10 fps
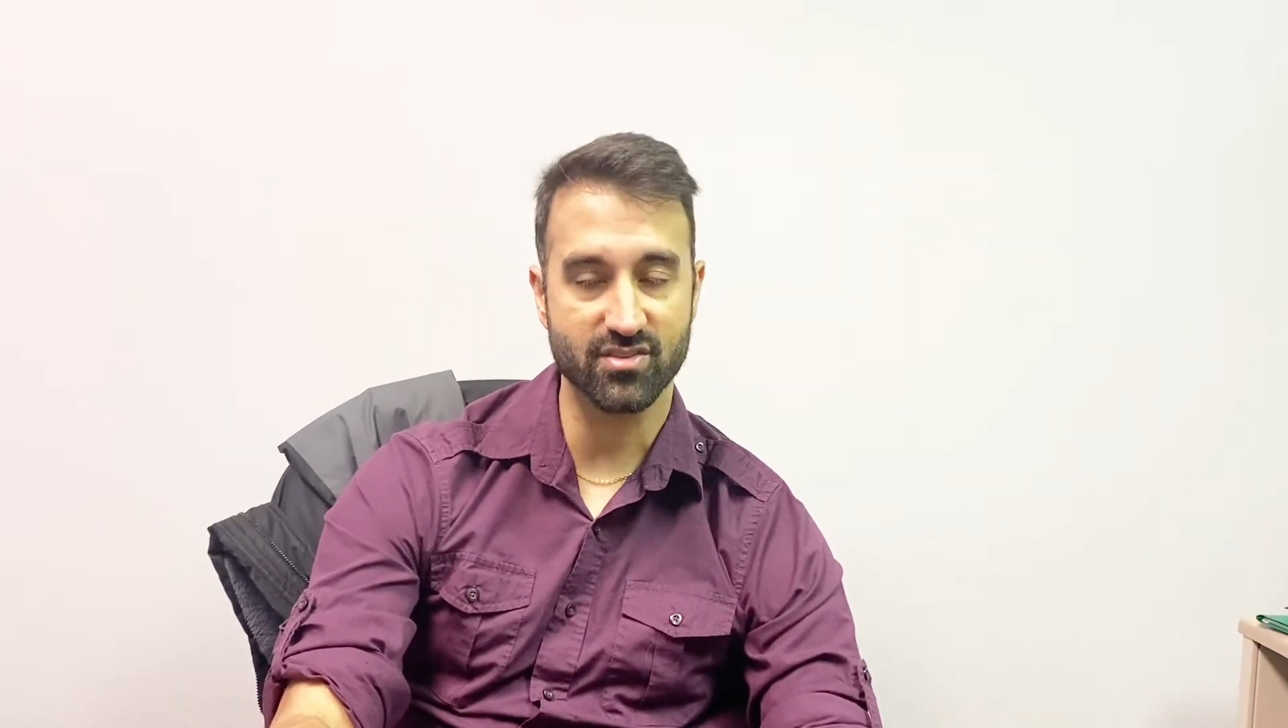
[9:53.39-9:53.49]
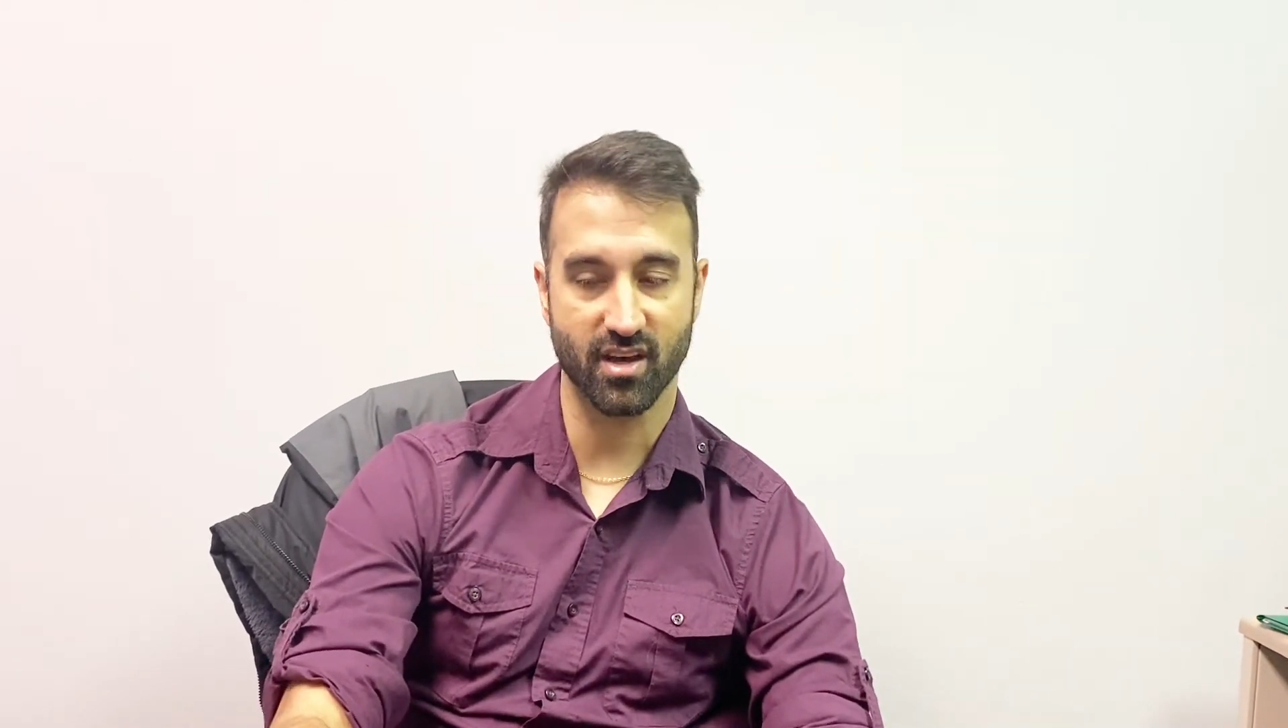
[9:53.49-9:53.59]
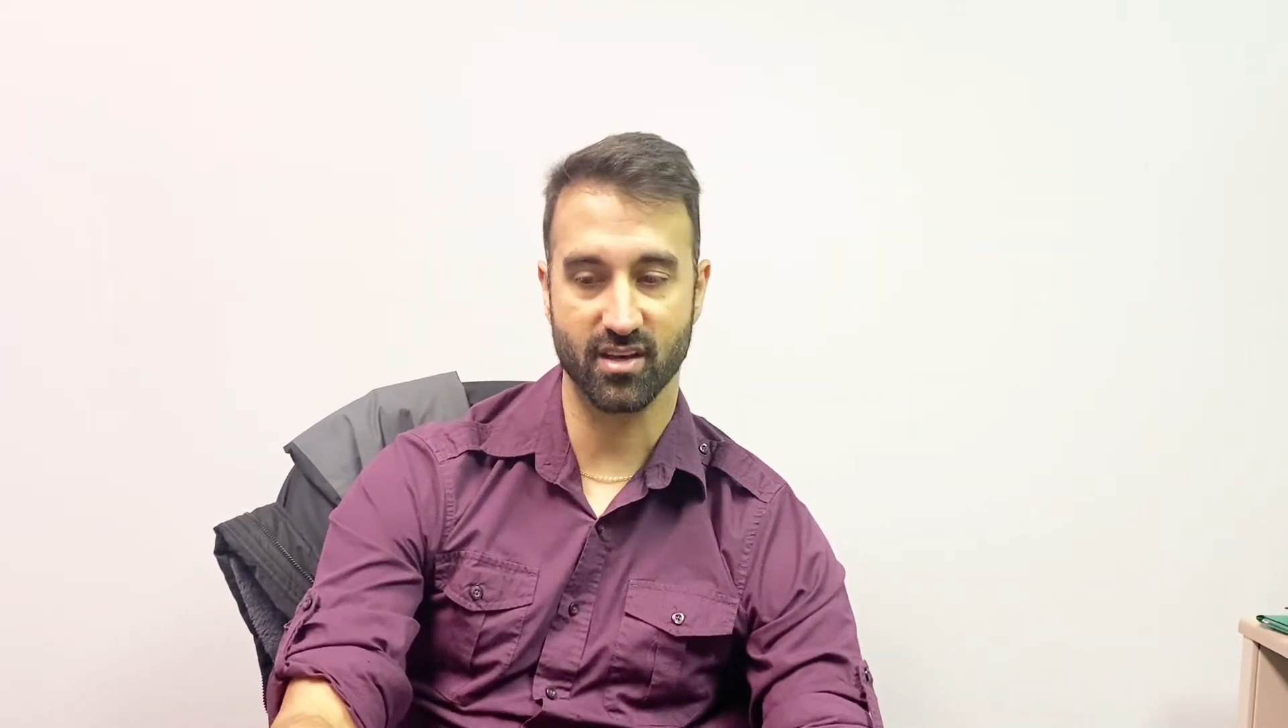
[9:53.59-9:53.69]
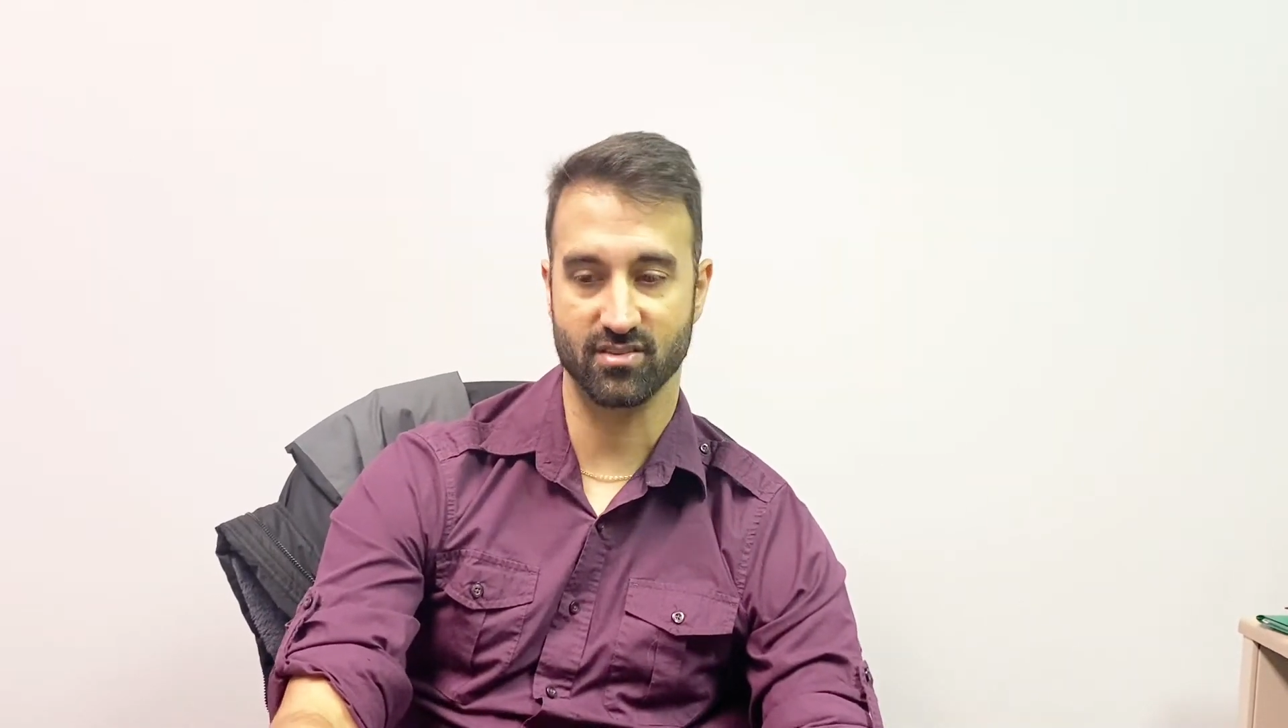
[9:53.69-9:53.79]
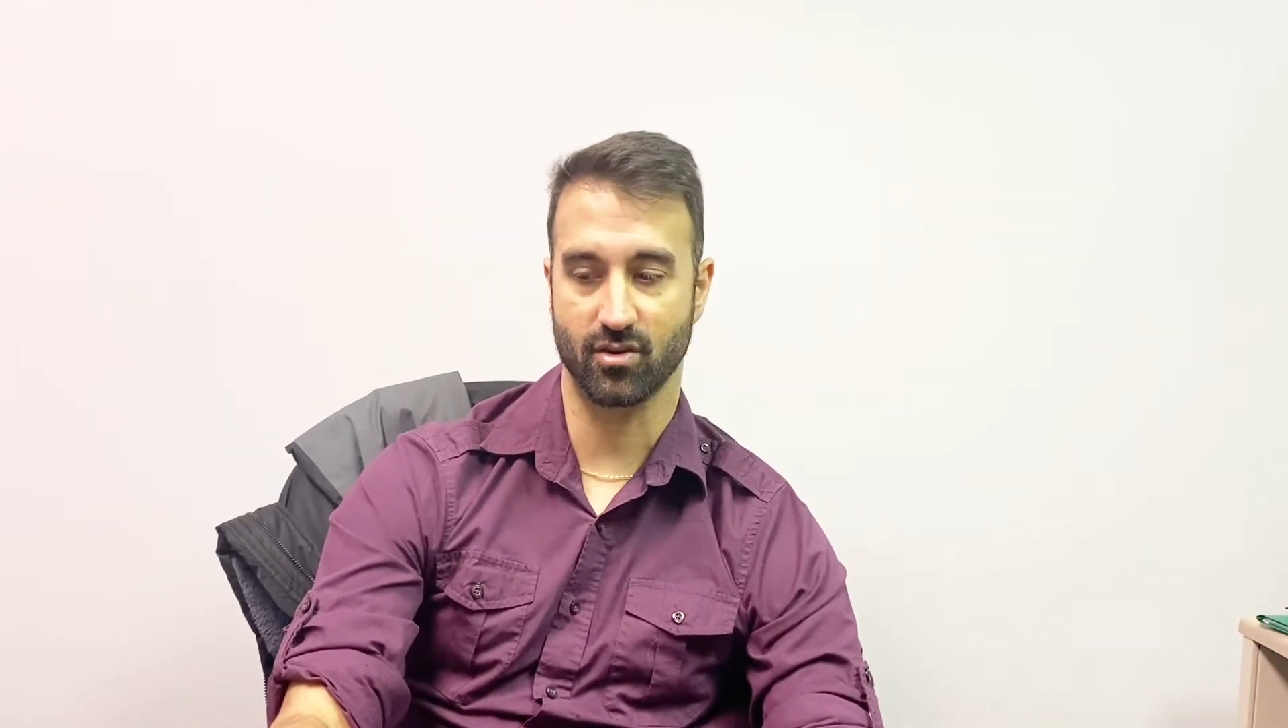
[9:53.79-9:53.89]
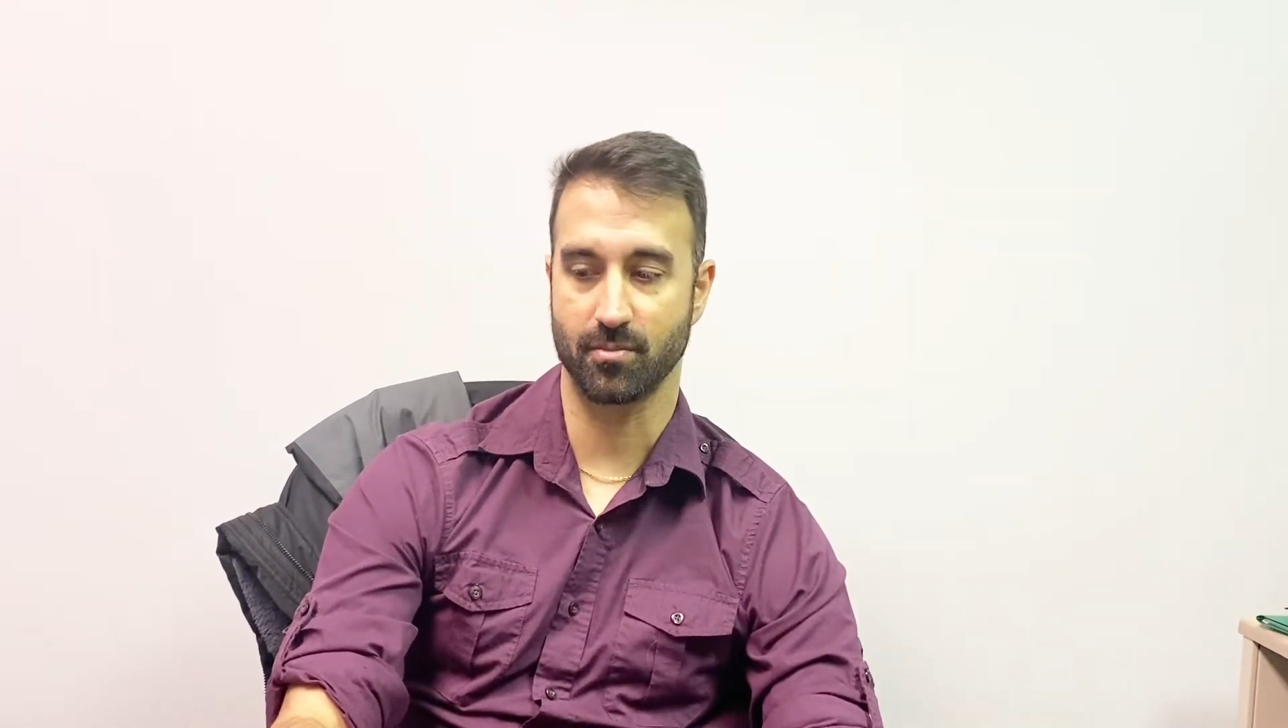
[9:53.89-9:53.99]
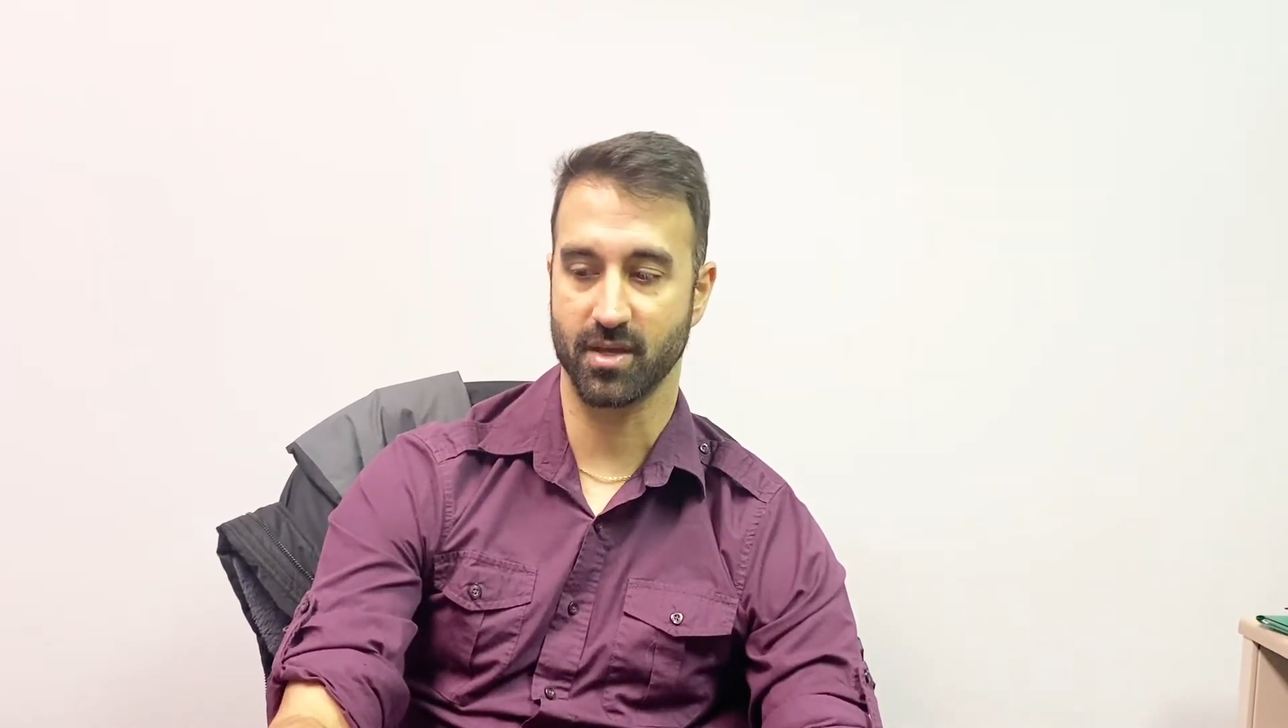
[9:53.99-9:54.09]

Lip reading: us or